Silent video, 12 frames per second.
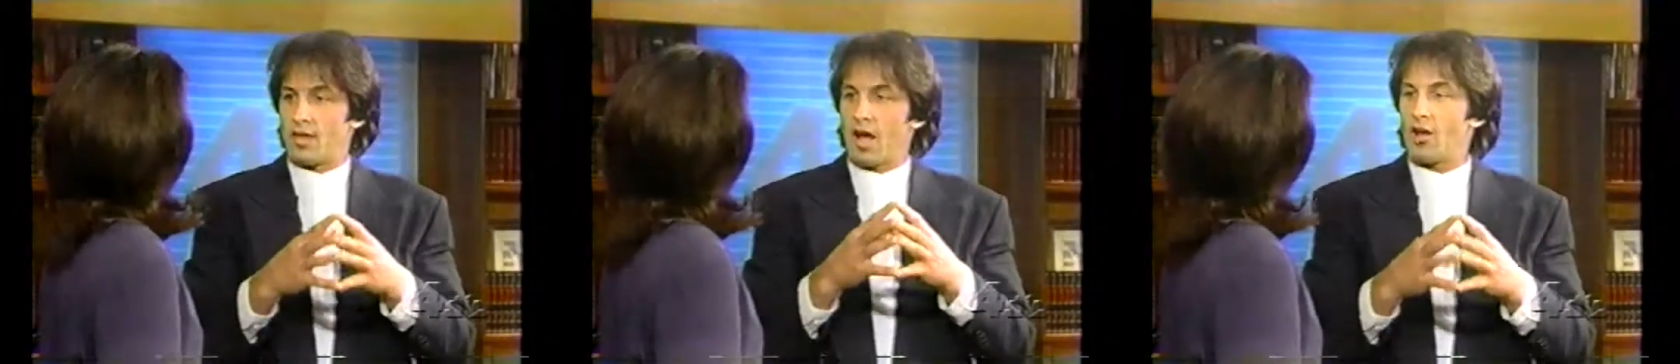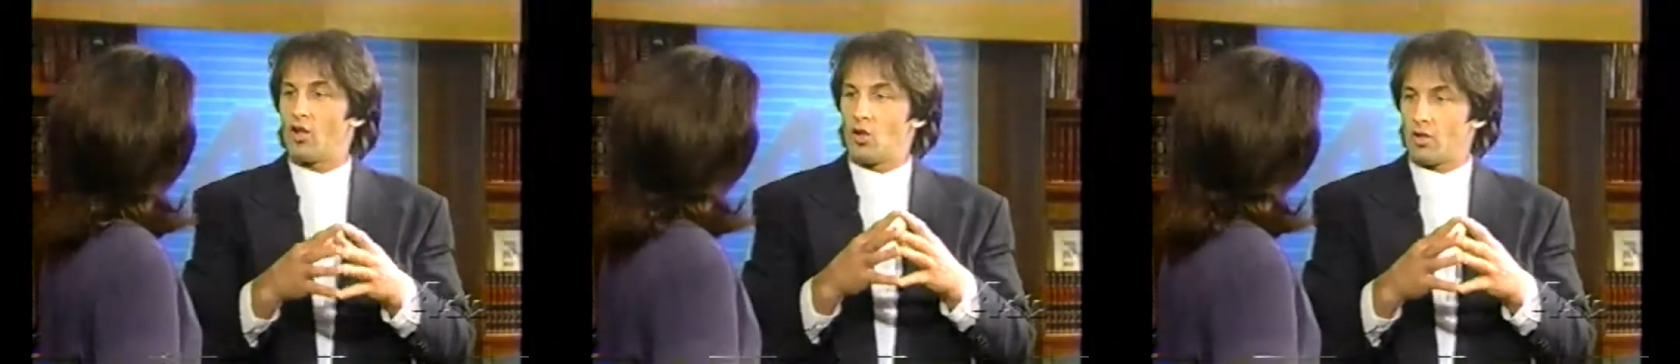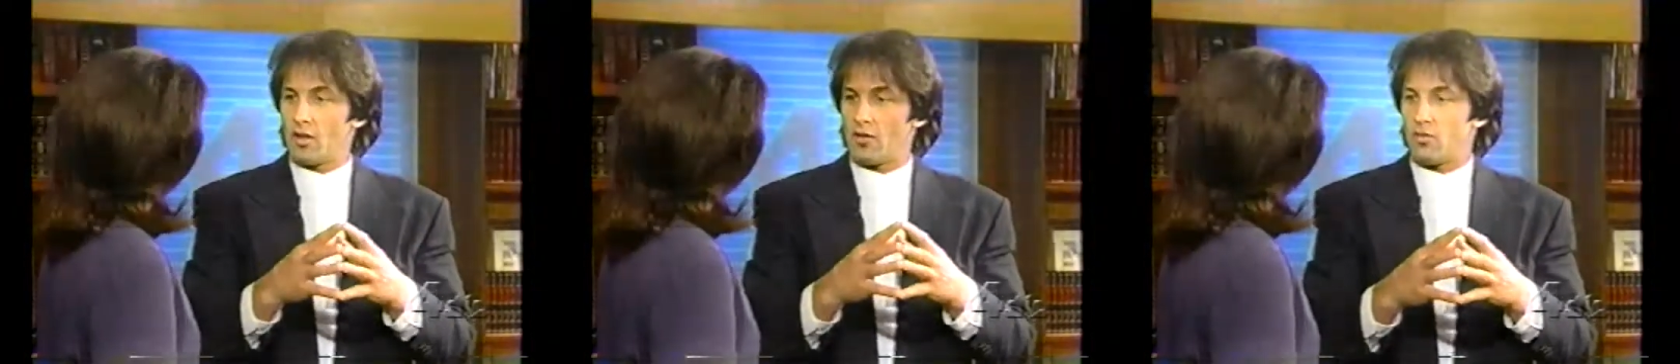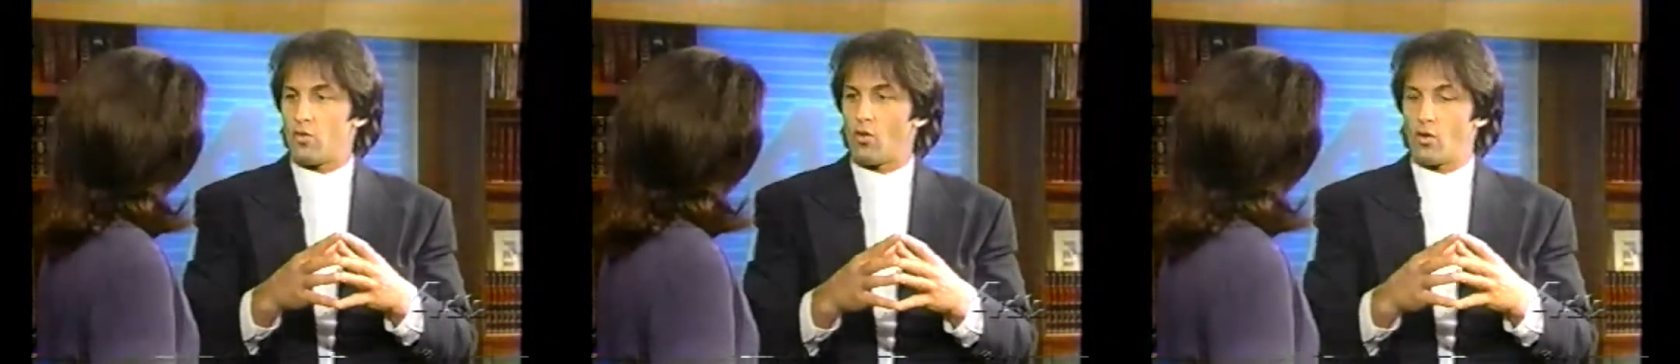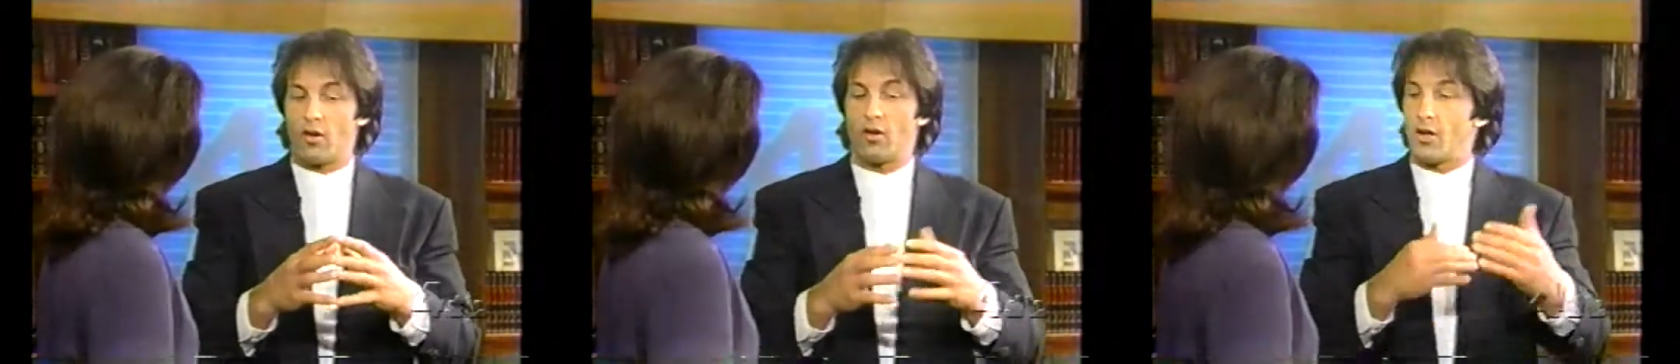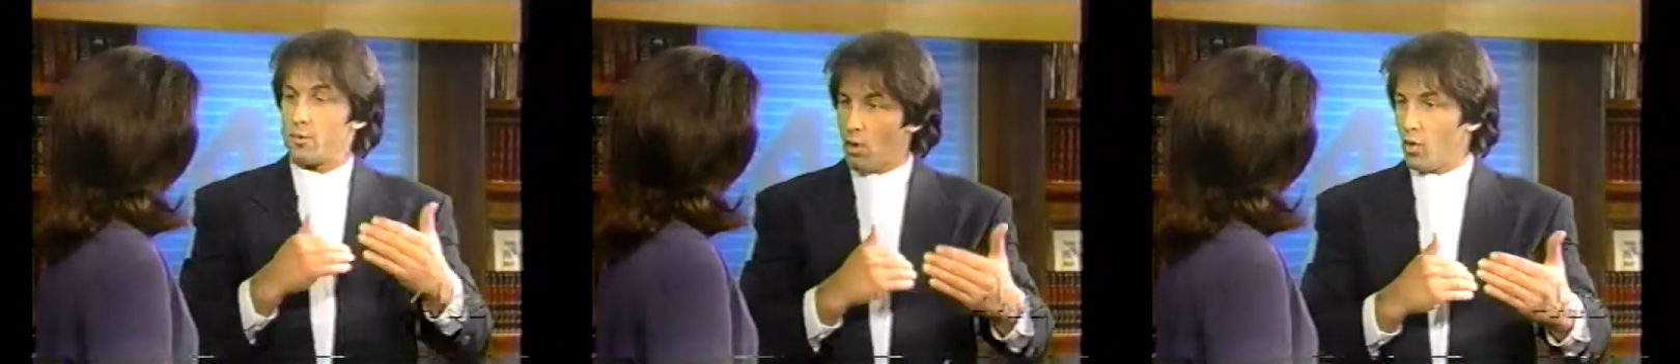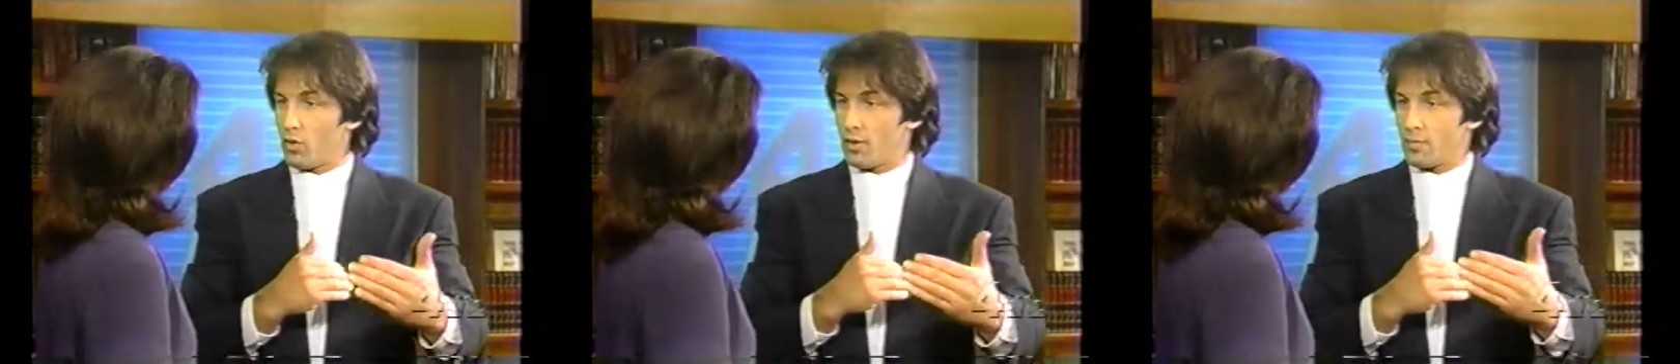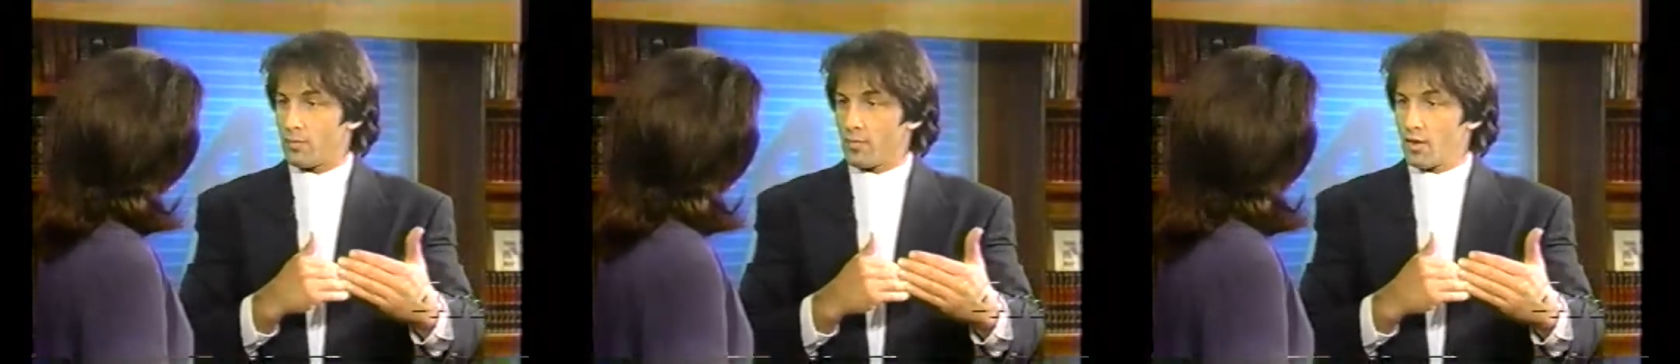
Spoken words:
They're not looking for an opponent.